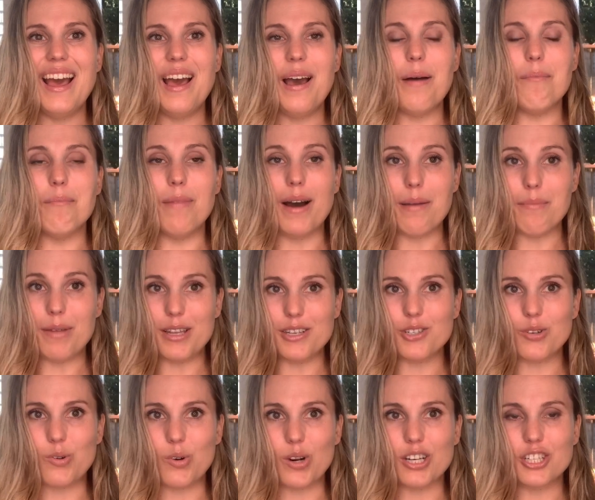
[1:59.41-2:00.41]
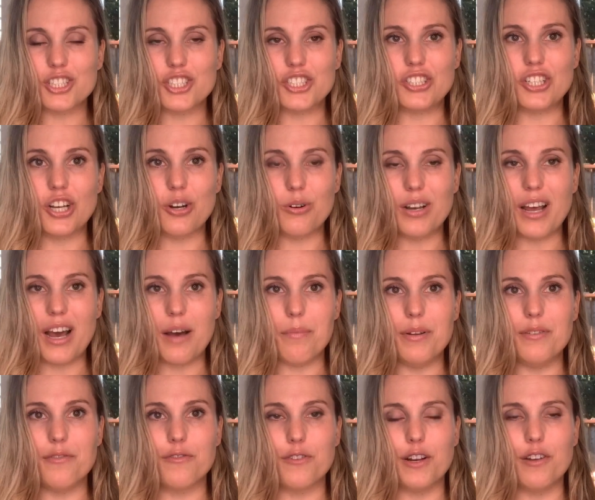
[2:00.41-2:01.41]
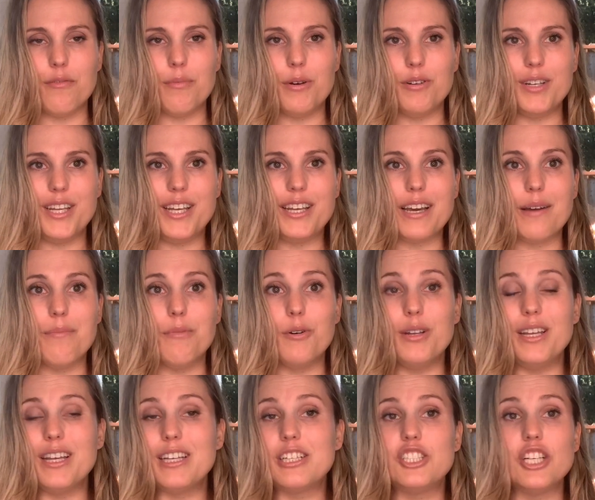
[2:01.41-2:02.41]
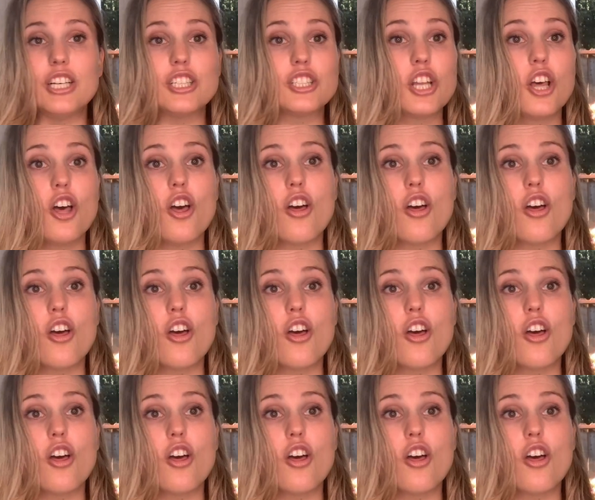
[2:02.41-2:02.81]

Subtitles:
my mentor showed up in front of Monique and Monique just